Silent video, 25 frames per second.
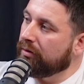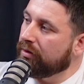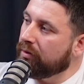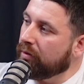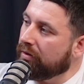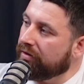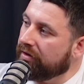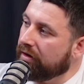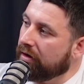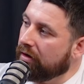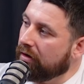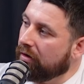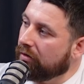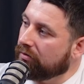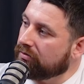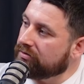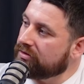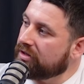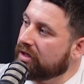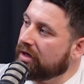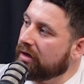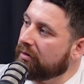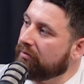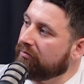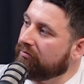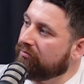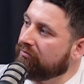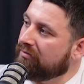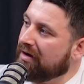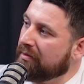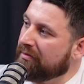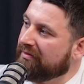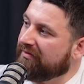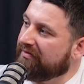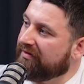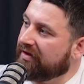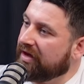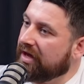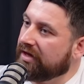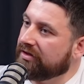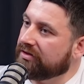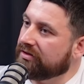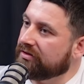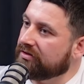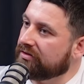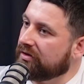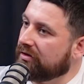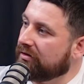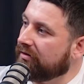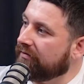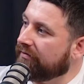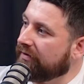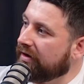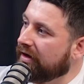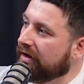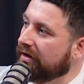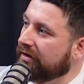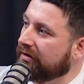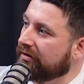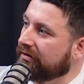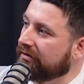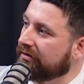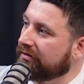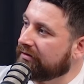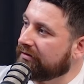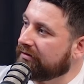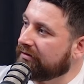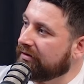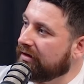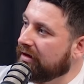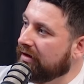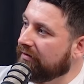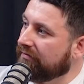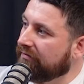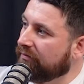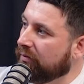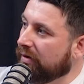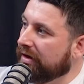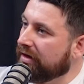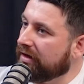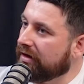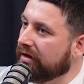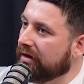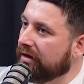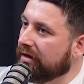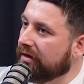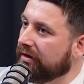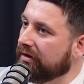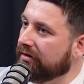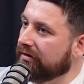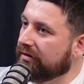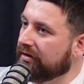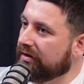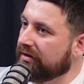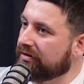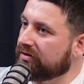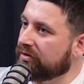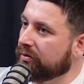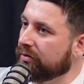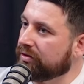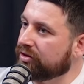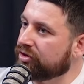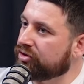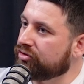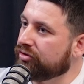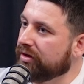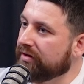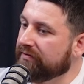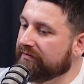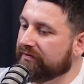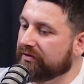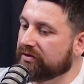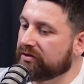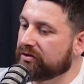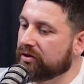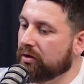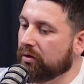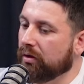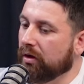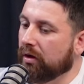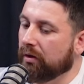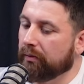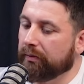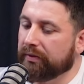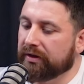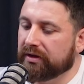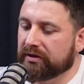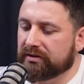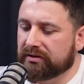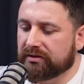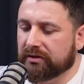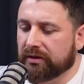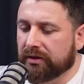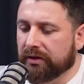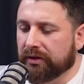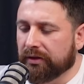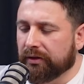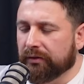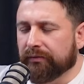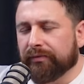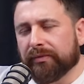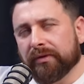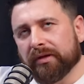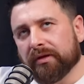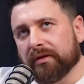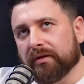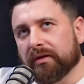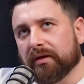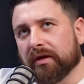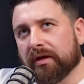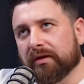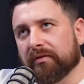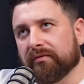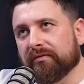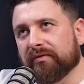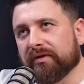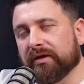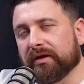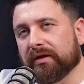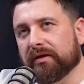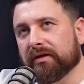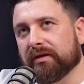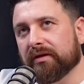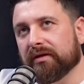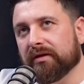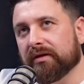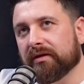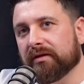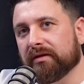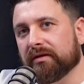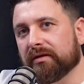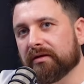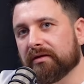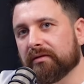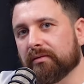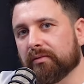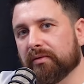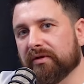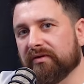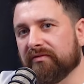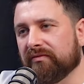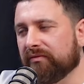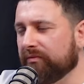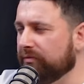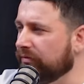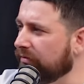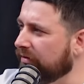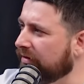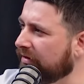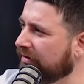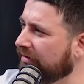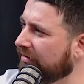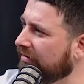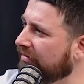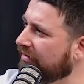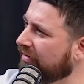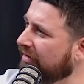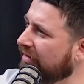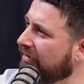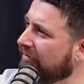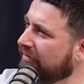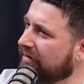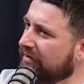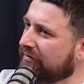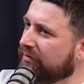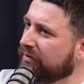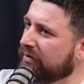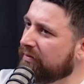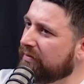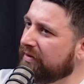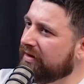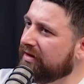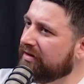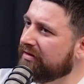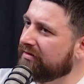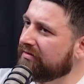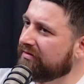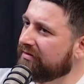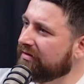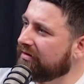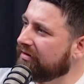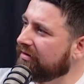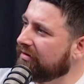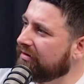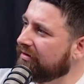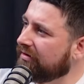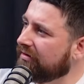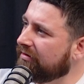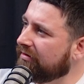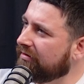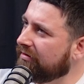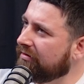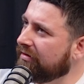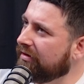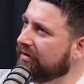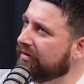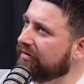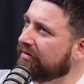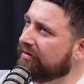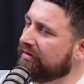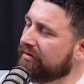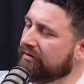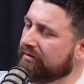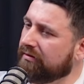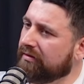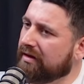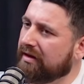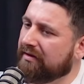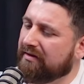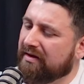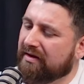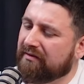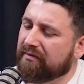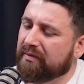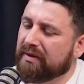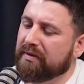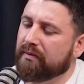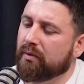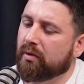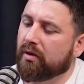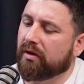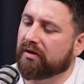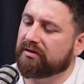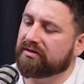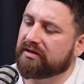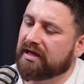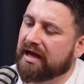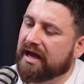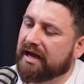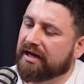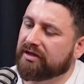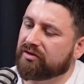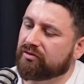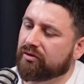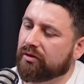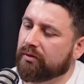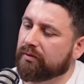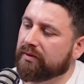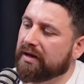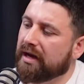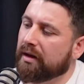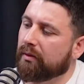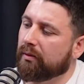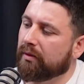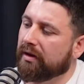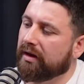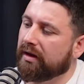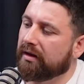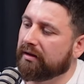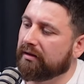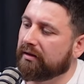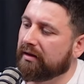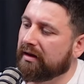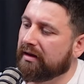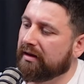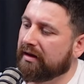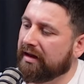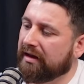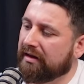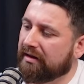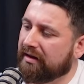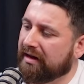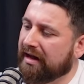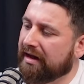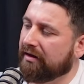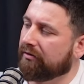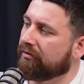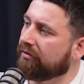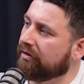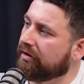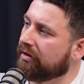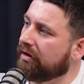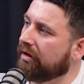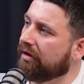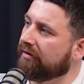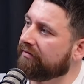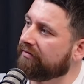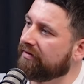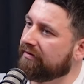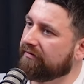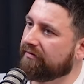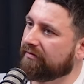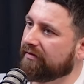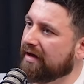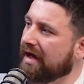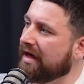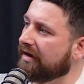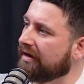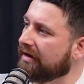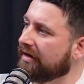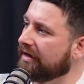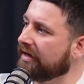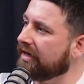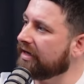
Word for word: wonder what the long-term ramifications are of that, of weight cutting so extreme for so long, because I don't think have we been into like, have people got into that age group yet where later on in life they've had any